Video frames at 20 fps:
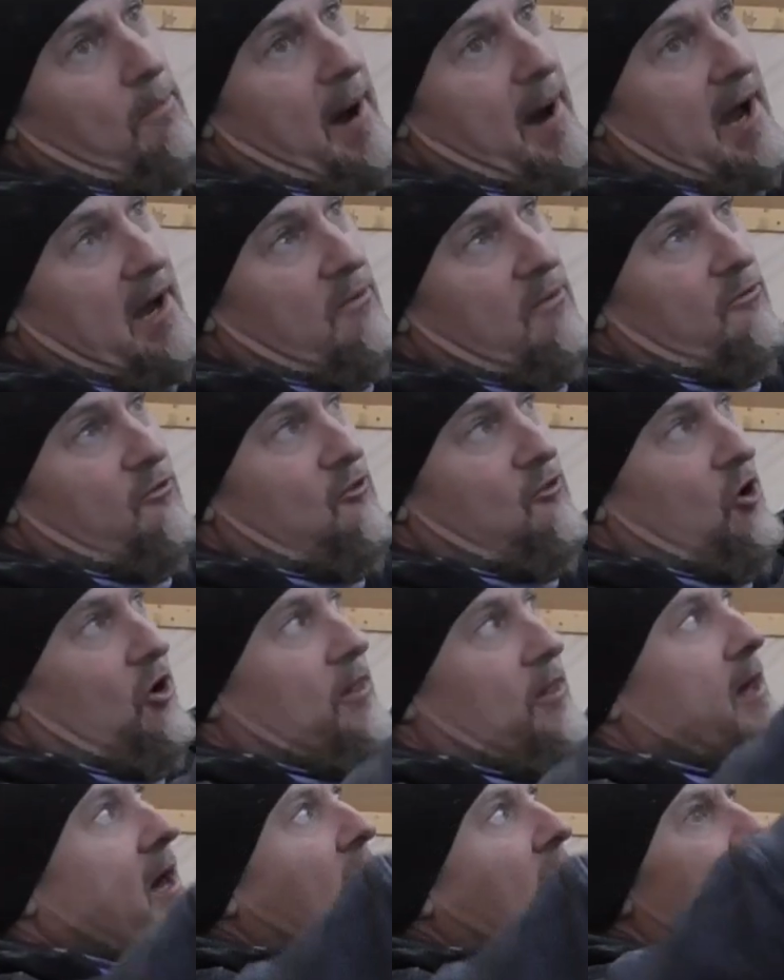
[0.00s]
back and
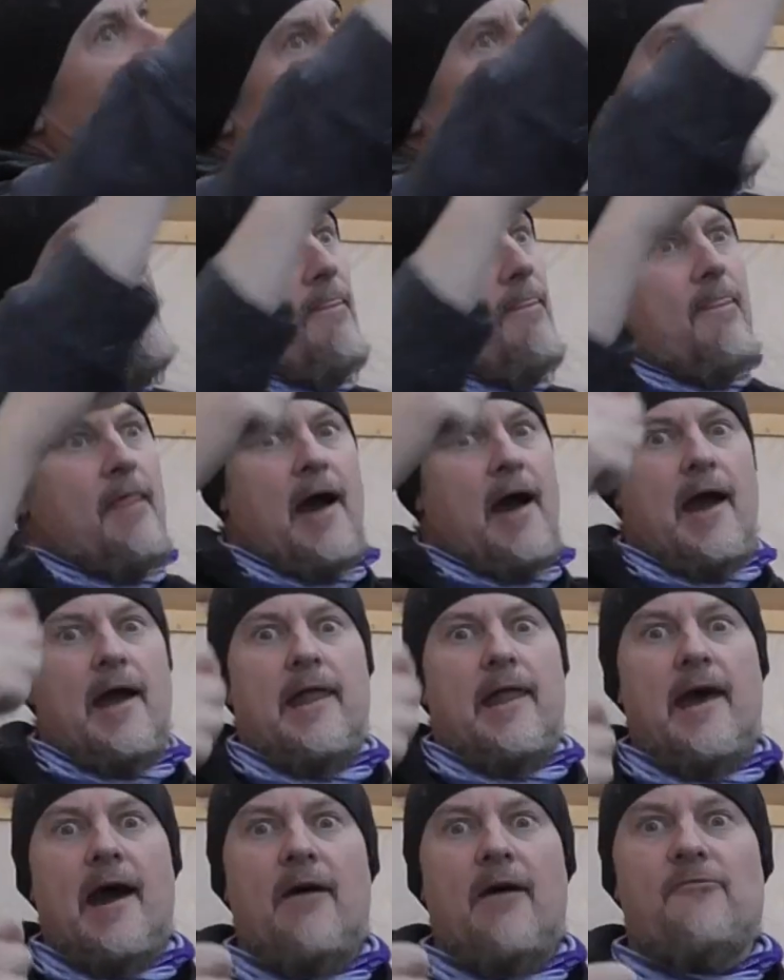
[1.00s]
front, and
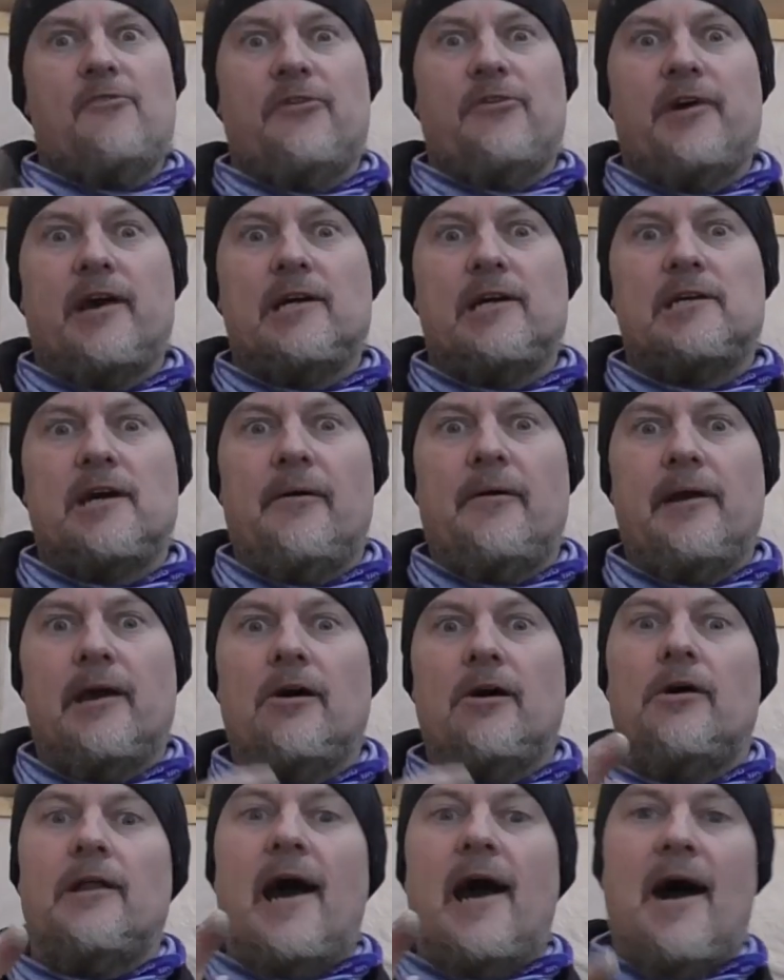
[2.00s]
then everything's going
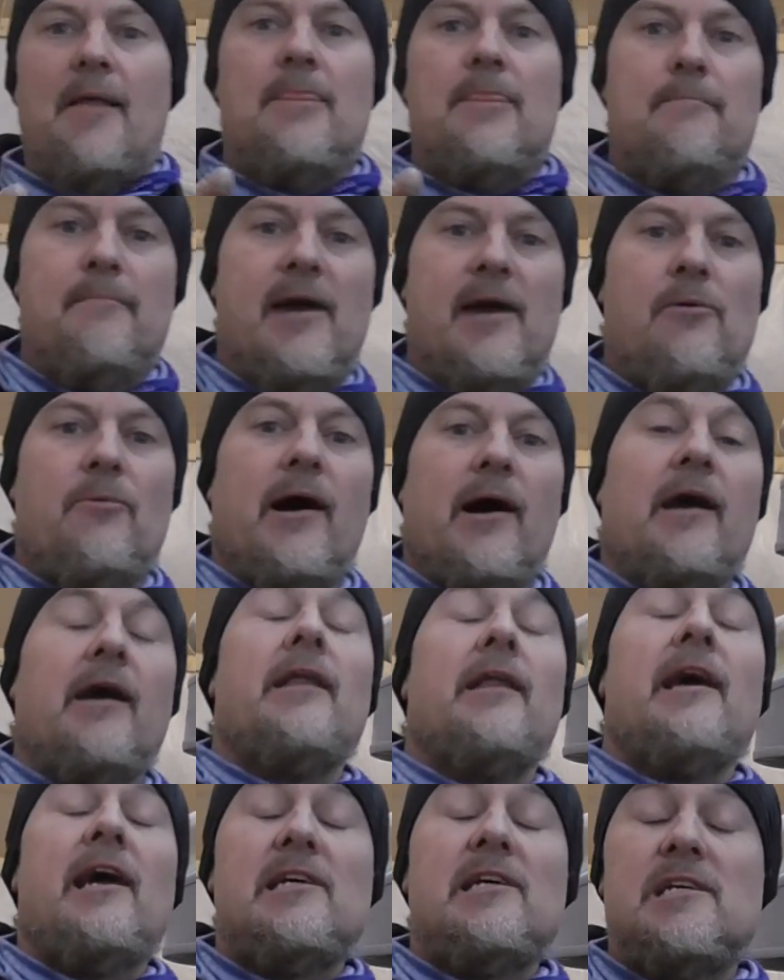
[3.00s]
good. And the Meat
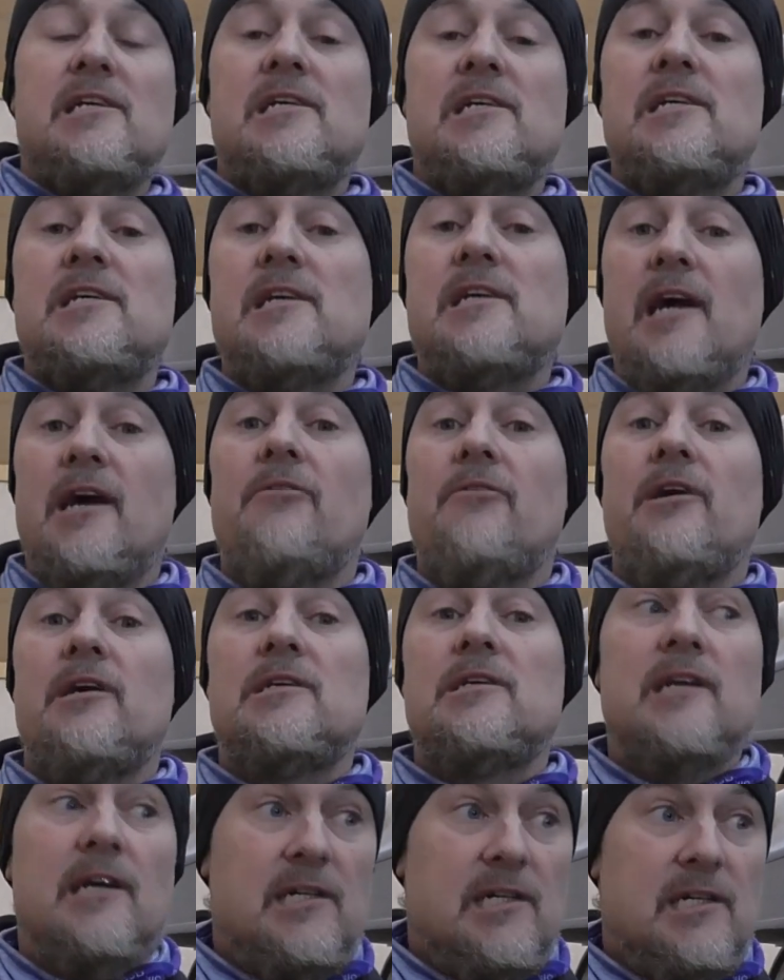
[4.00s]
Wagon is
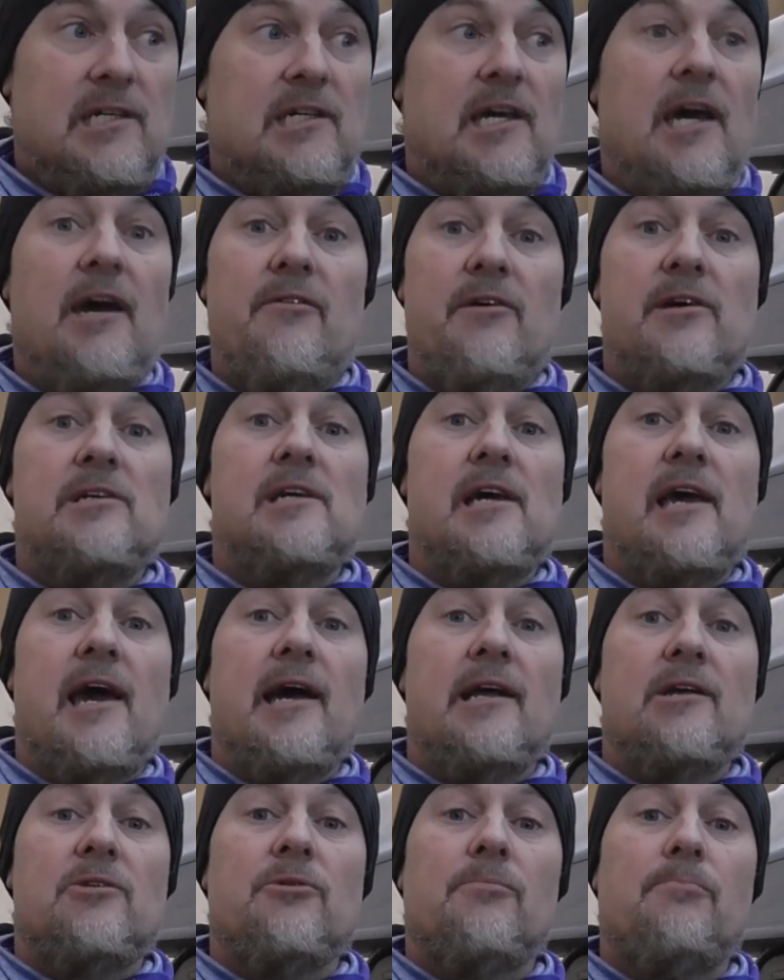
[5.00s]
seriously
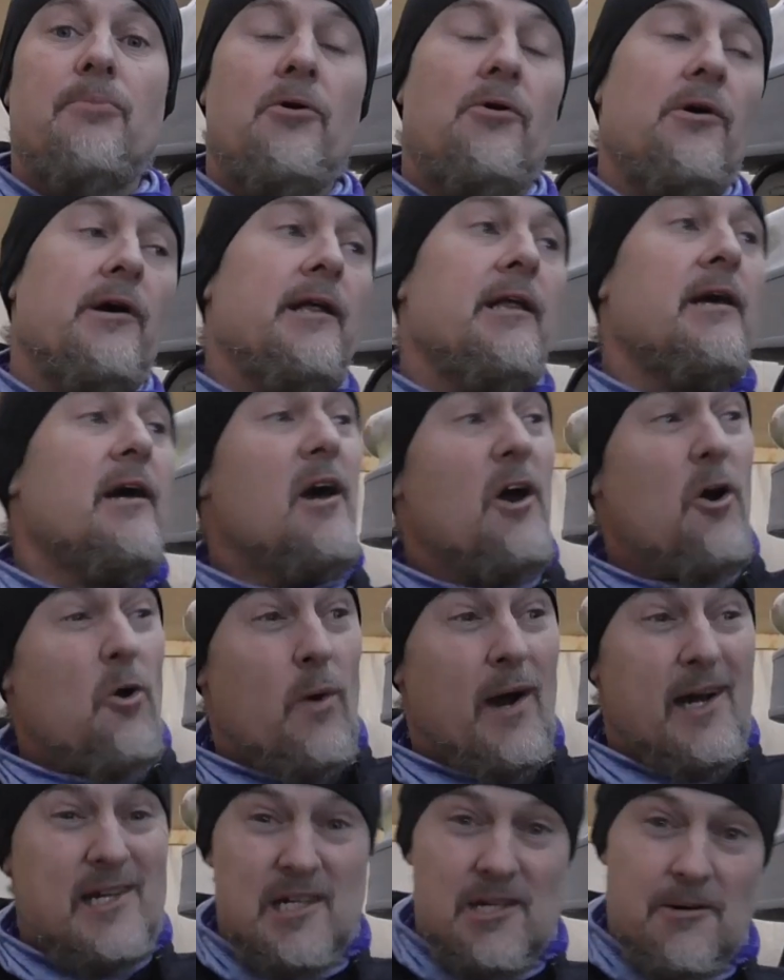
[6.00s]
getting to a point
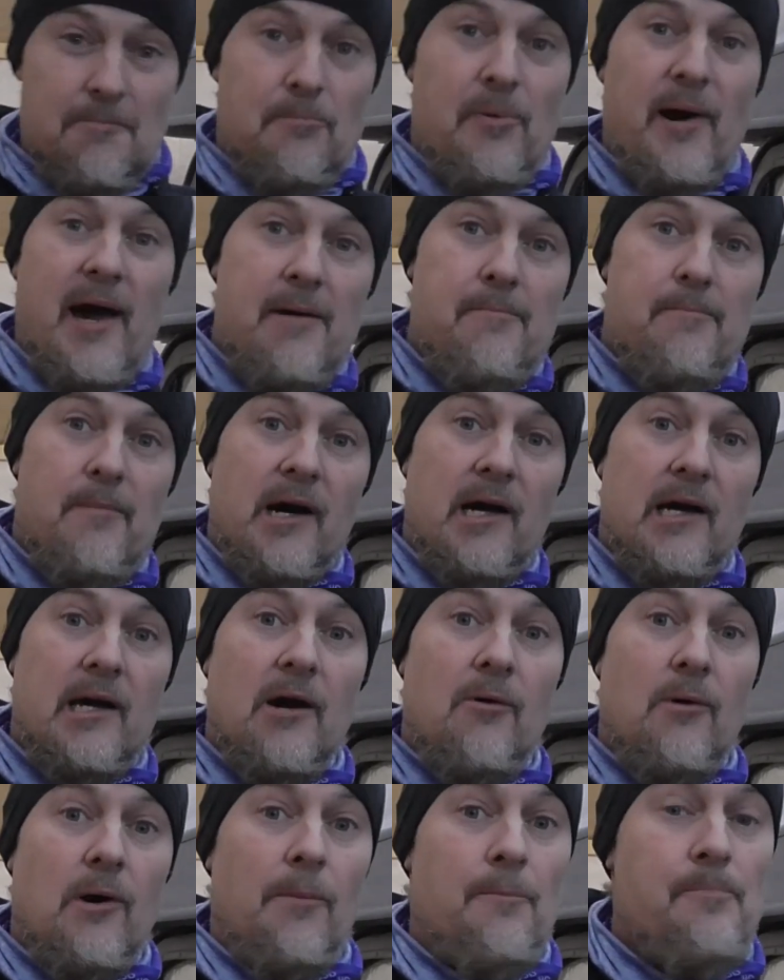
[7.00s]
where some paint might
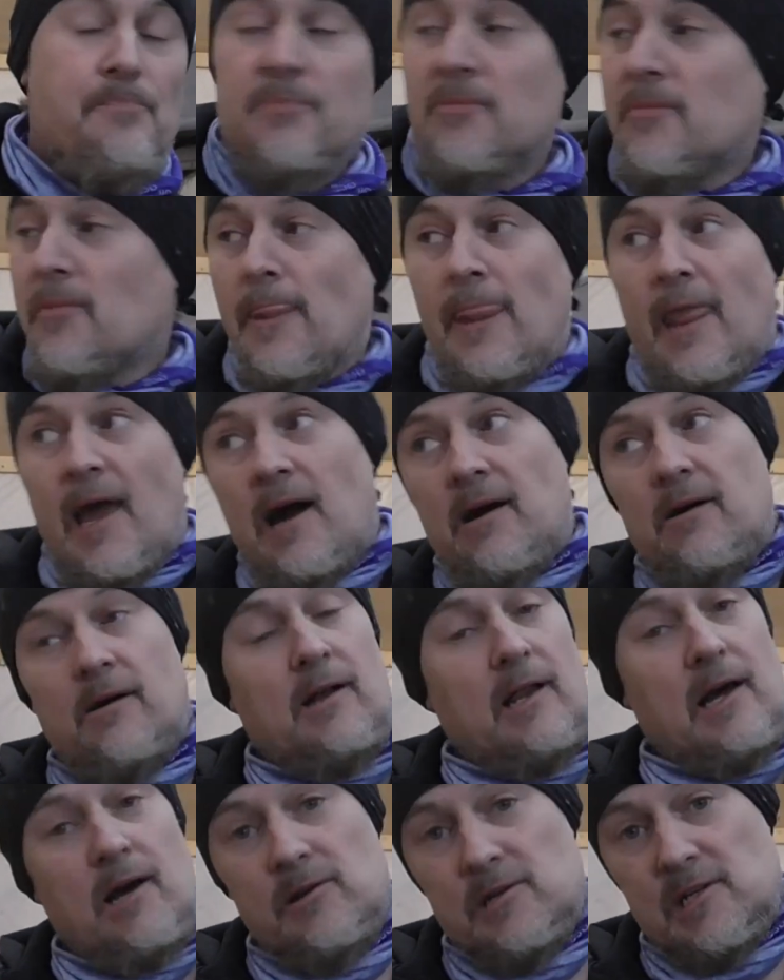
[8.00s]
go on. I got
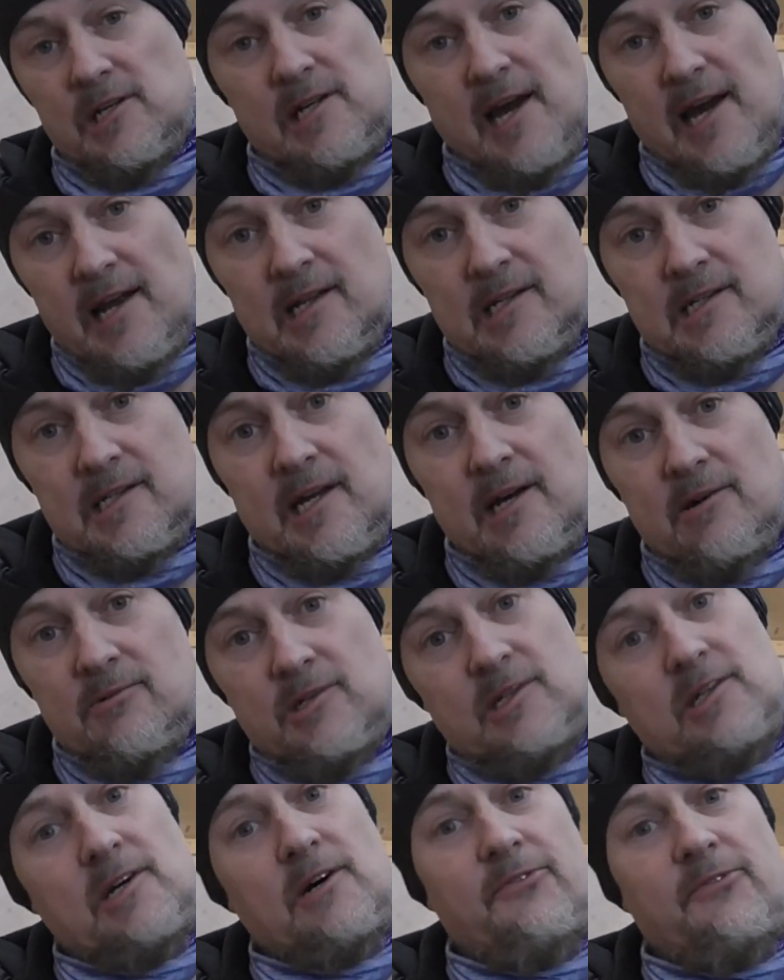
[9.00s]
a load of stainless steel
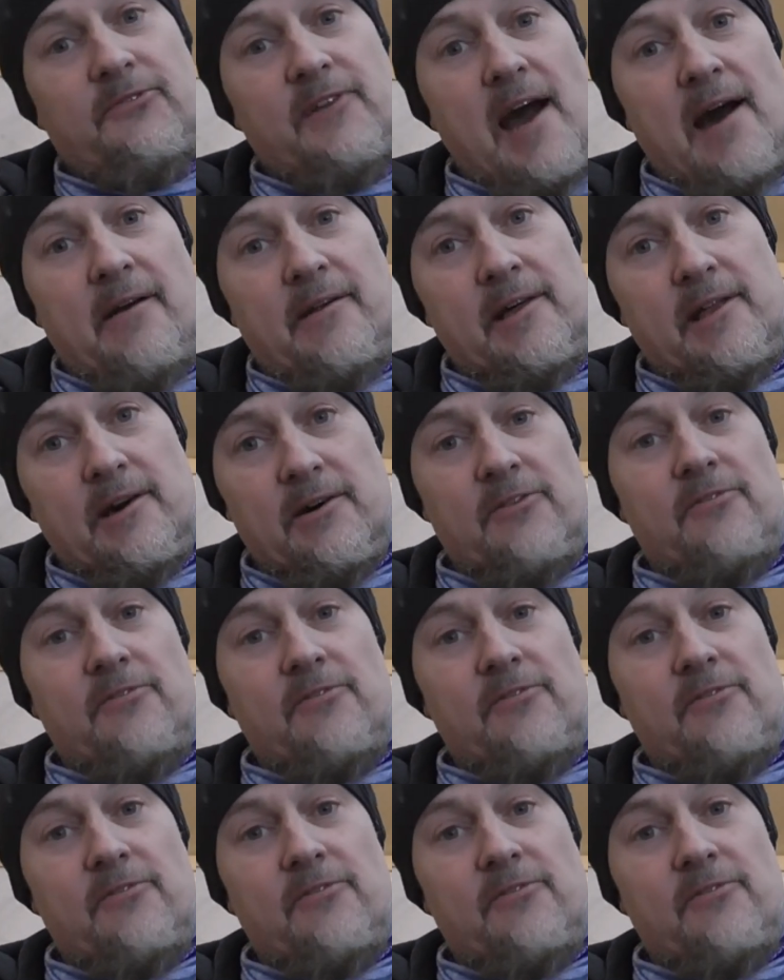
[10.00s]
stuff down at the